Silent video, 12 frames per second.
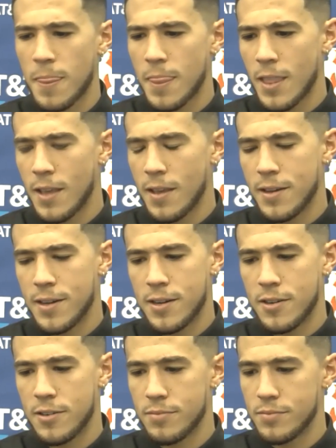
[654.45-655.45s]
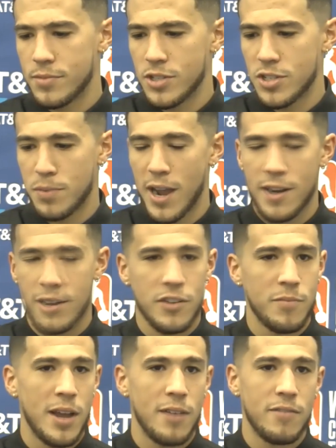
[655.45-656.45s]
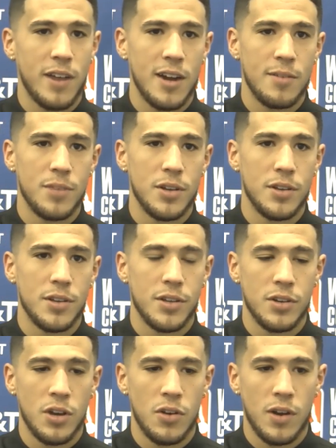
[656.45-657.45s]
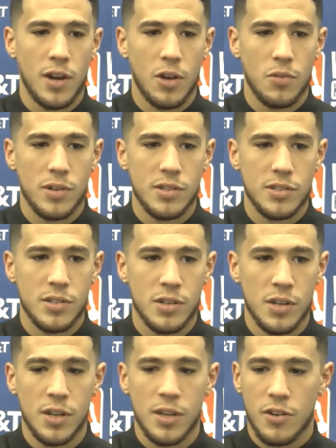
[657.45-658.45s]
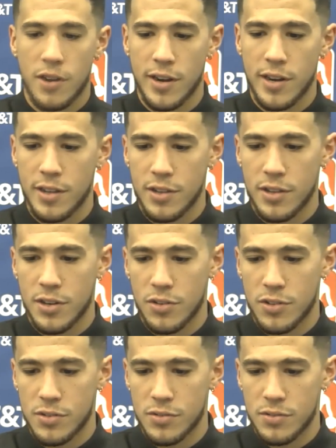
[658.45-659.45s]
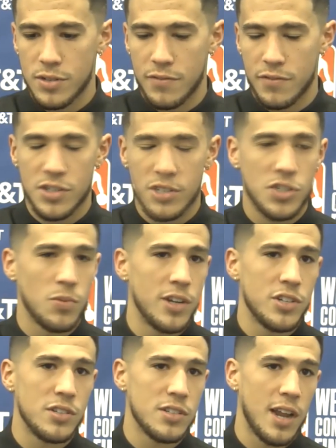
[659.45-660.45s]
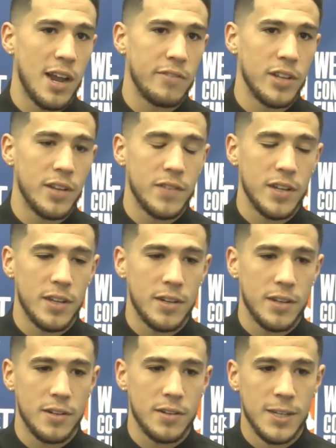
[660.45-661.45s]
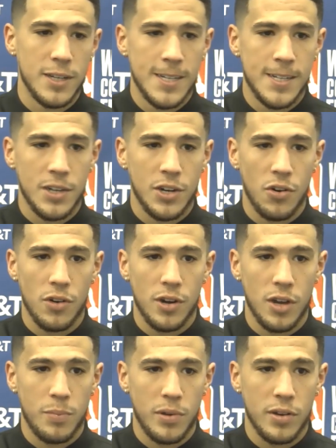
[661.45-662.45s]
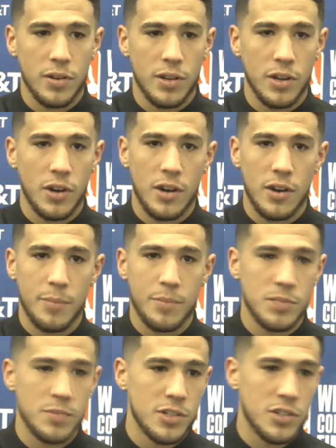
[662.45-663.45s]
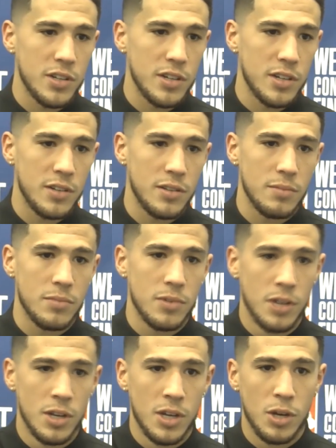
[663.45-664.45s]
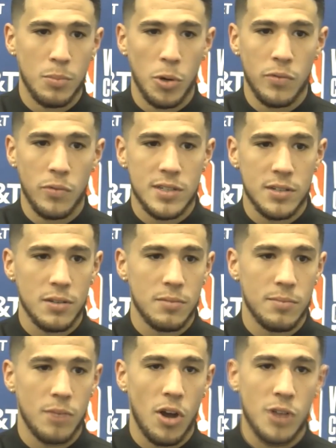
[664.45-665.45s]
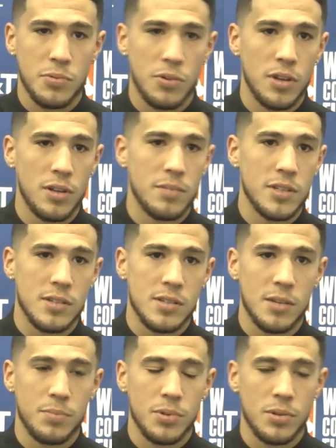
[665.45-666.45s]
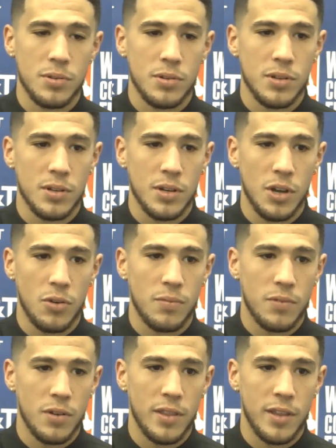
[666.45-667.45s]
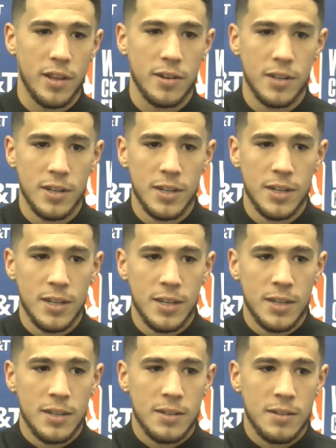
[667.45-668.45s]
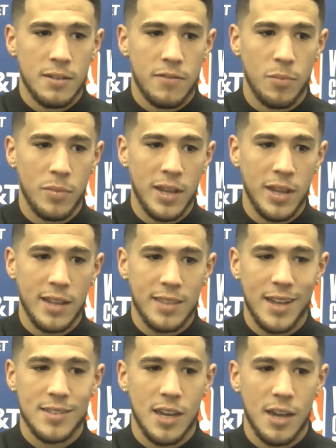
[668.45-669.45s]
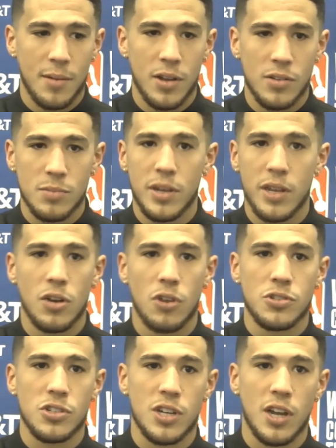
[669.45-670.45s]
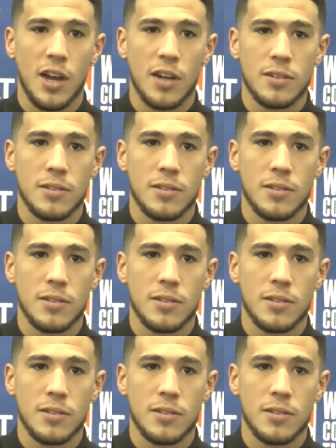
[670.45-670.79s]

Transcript: Um, it's a product of my environment. You know, I always credit, you know, the different situations that I've lived in and growing in, in Grand Rapids, Michigan, and then moving to Moss Point, Mississippi. You know, for then, for me at that time, that was a big culture shock.